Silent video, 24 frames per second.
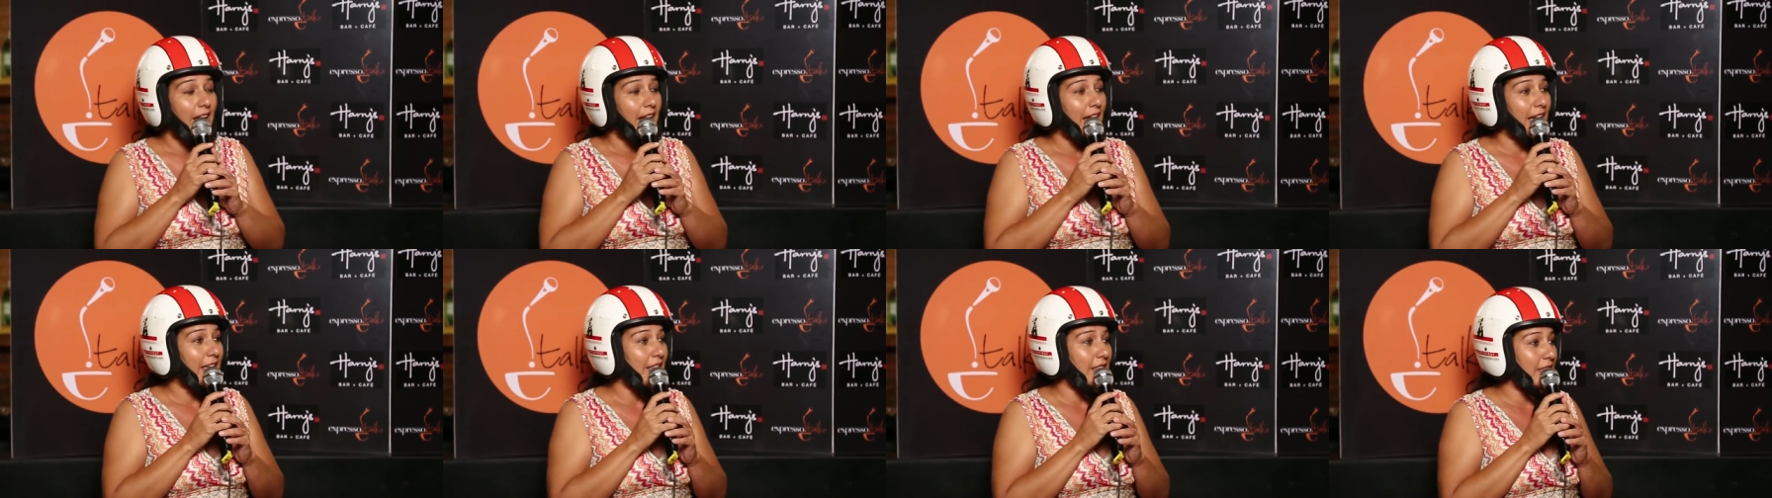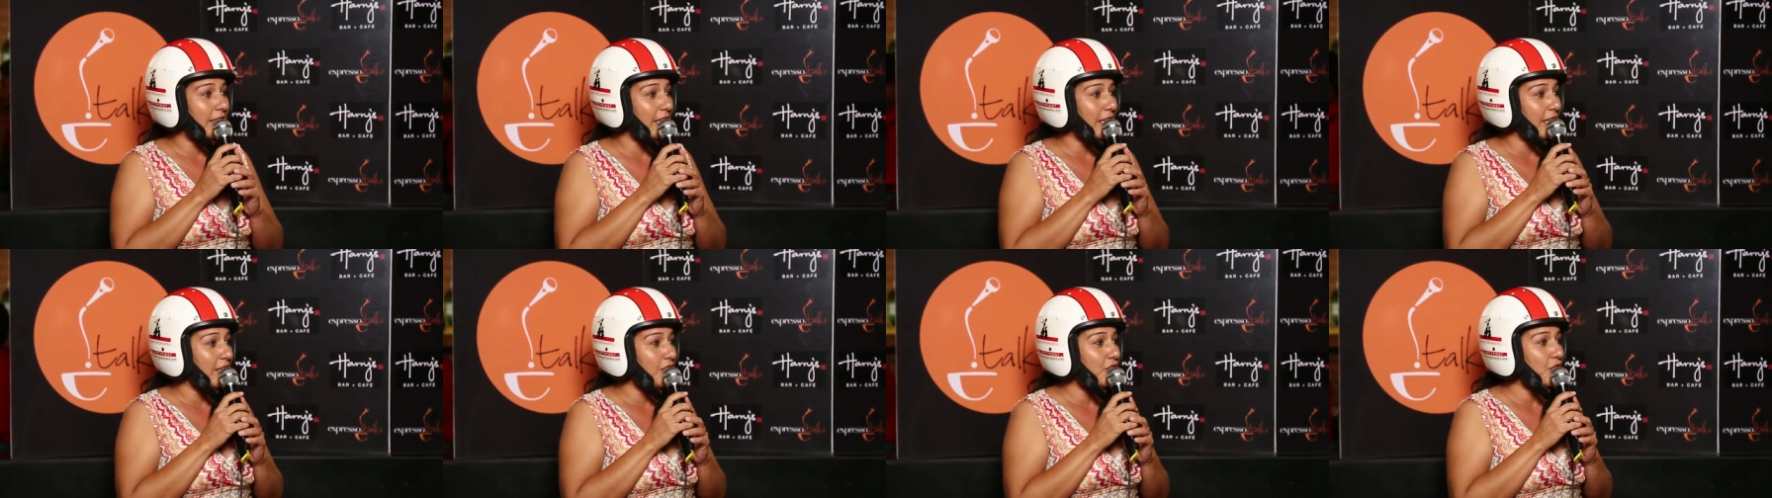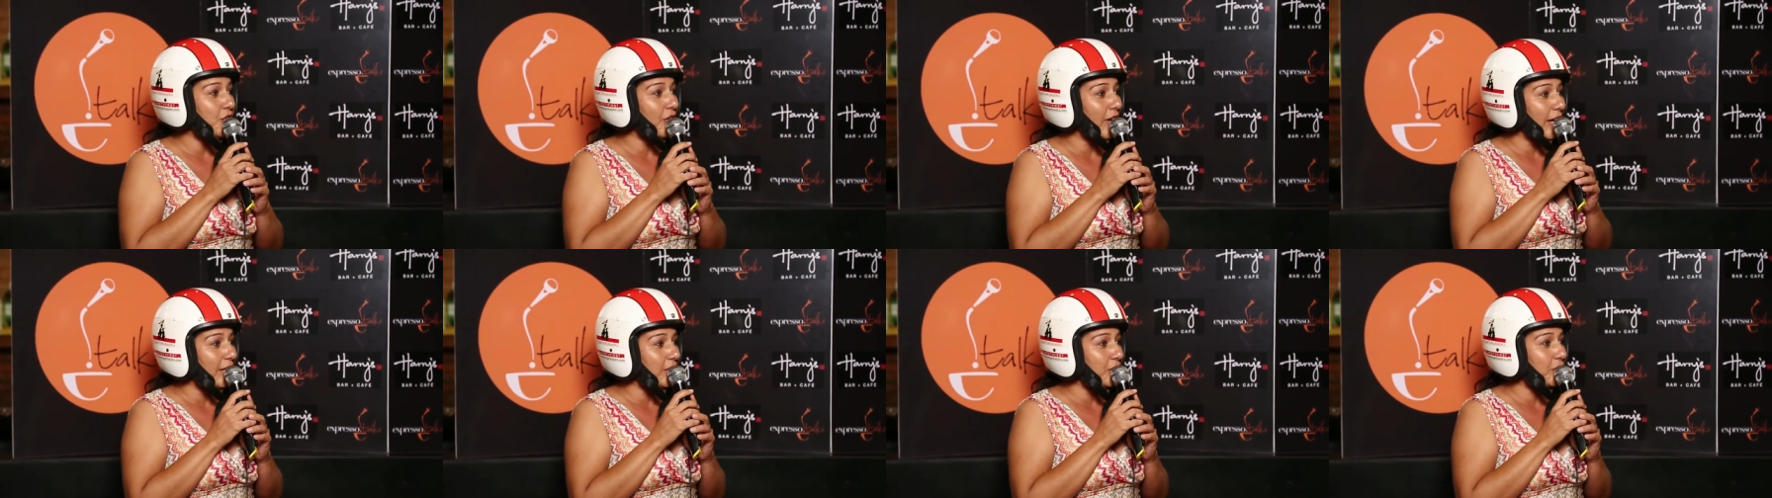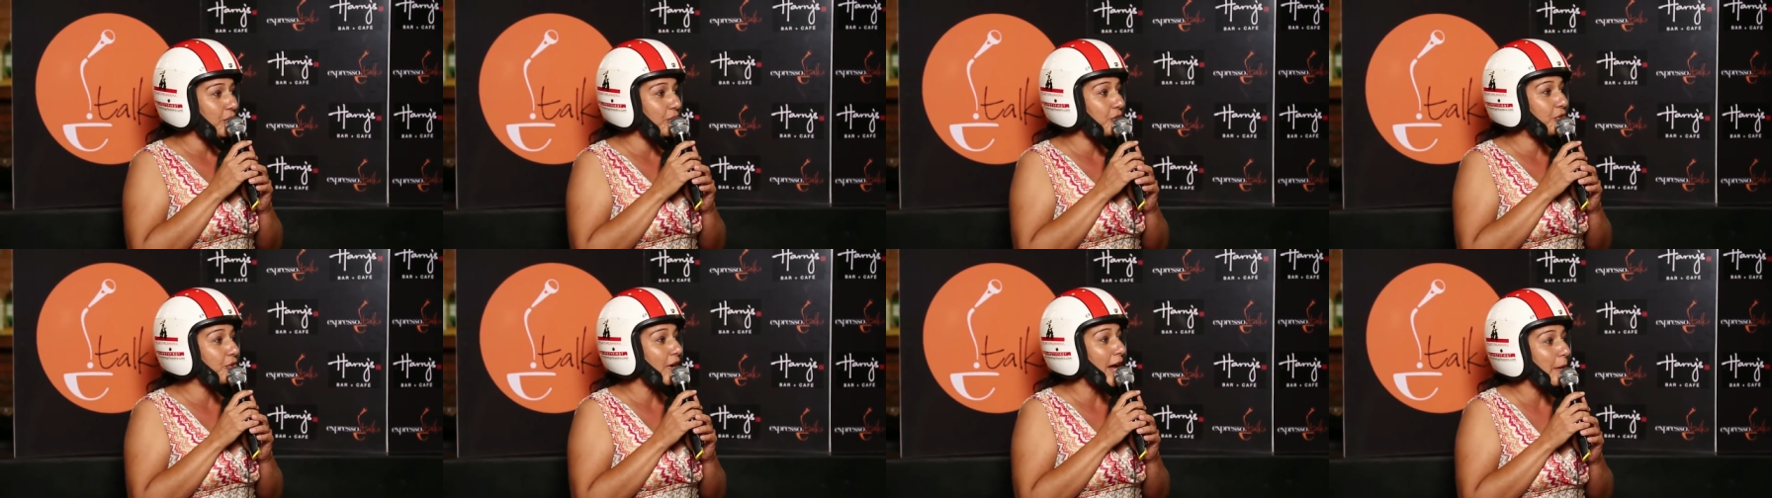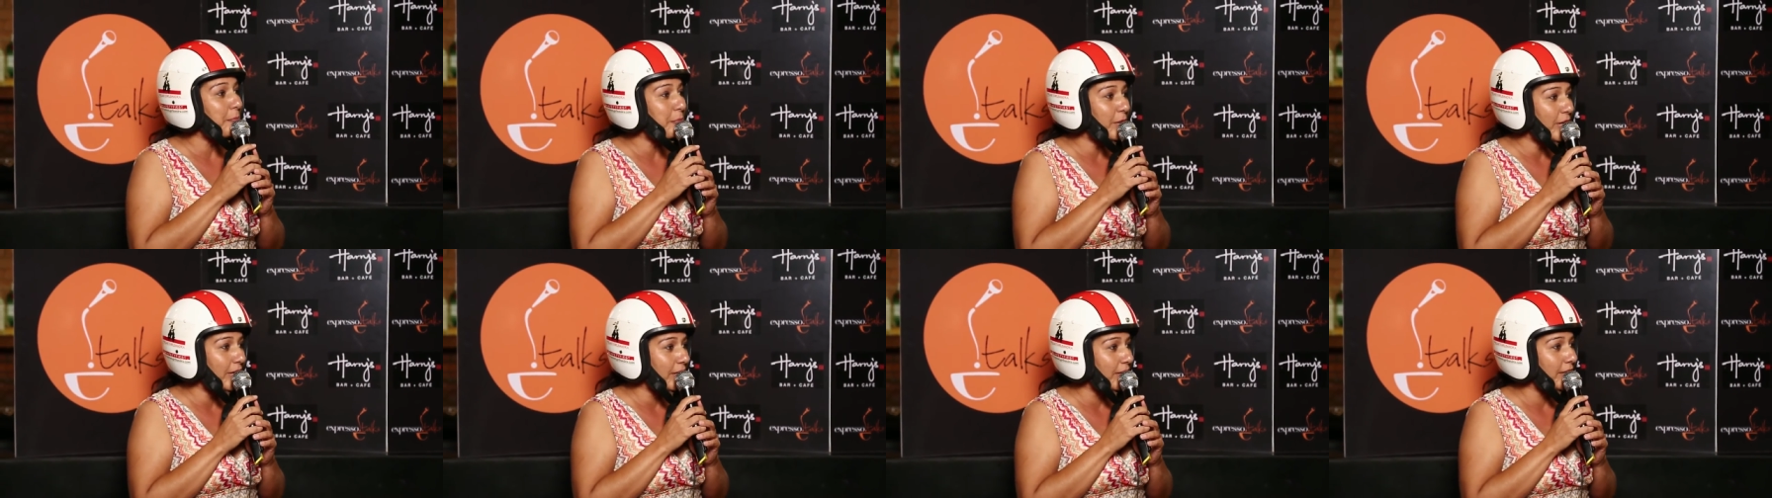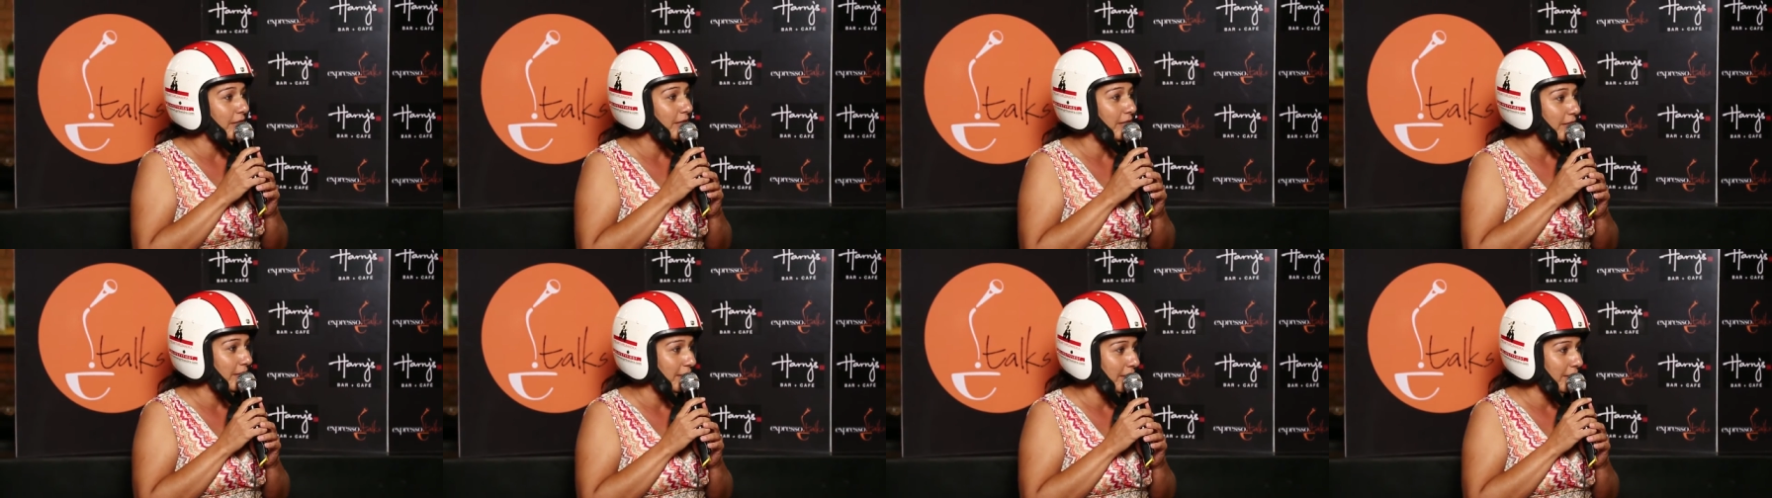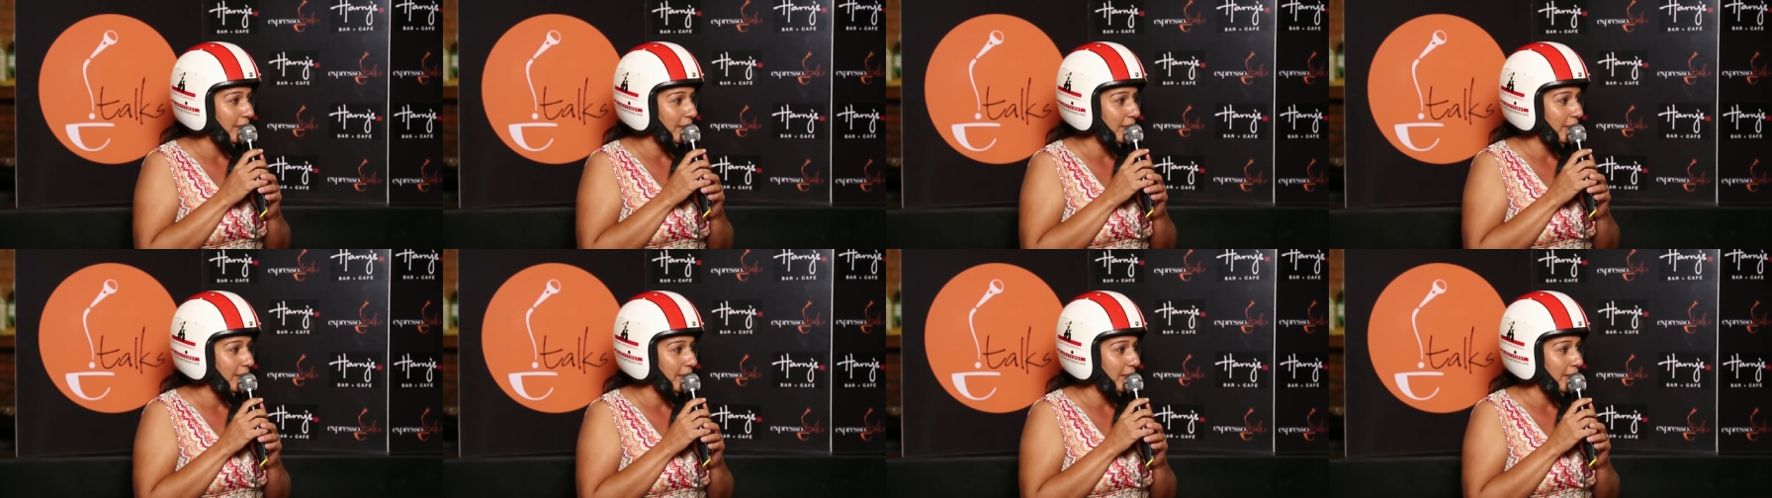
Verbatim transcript: and they tried to grab her.